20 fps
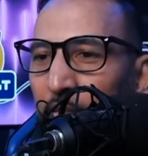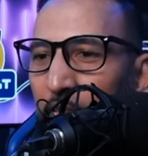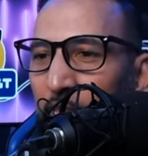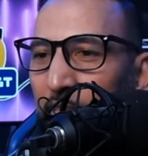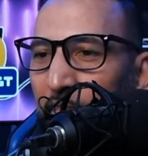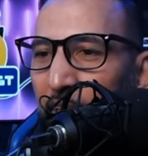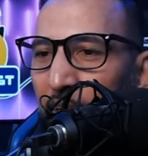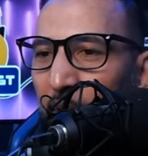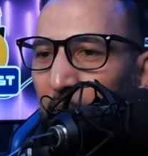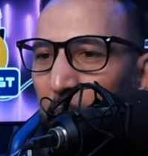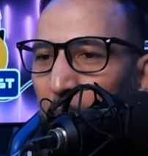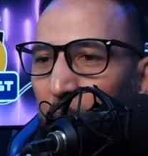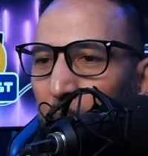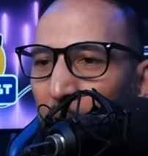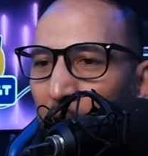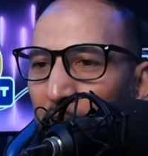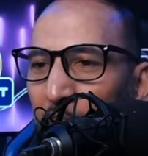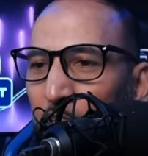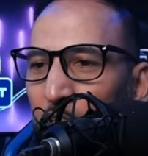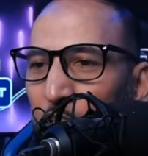J
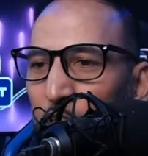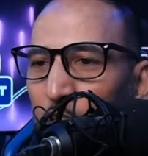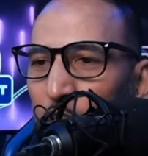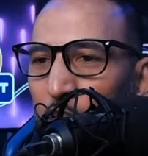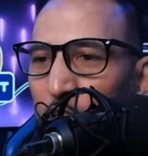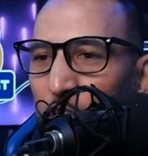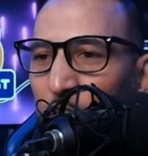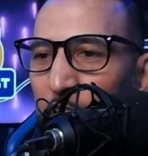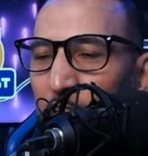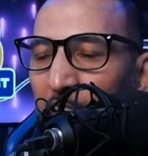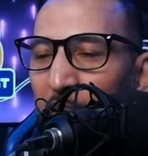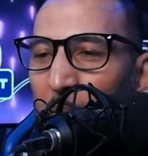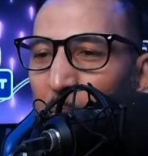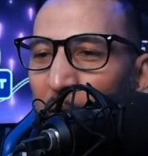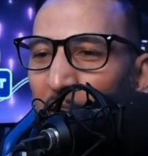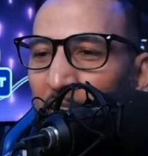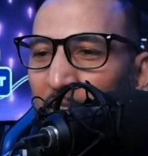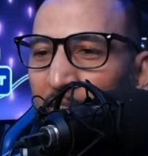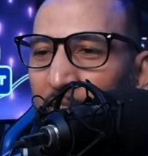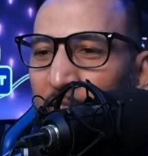Bash
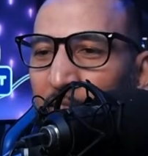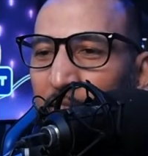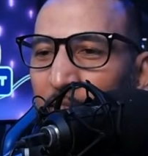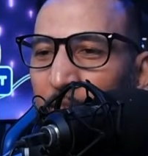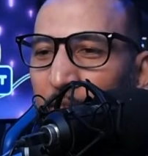Gaming.